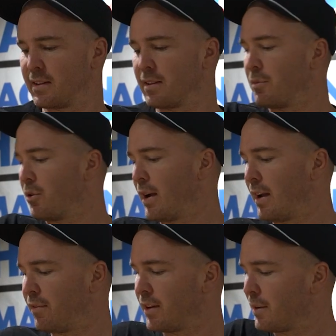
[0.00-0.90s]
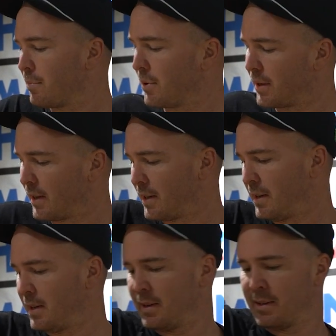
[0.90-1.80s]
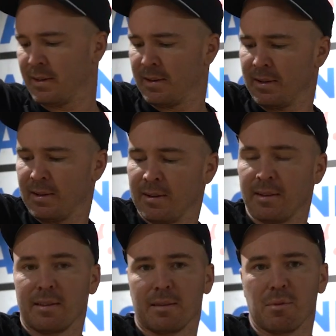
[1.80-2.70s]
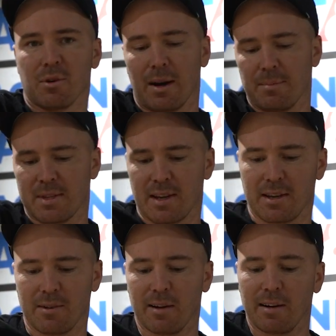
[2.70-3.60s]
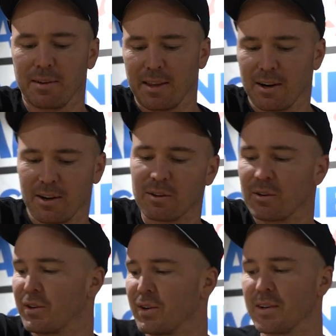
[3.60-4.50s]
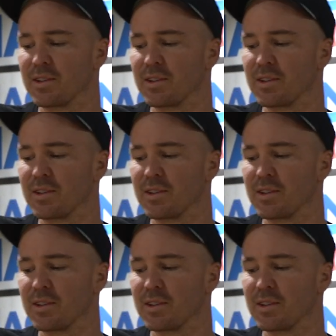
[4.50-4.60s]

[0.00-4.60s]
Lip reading: The more effort you put in, the more upset you are when they don't look good.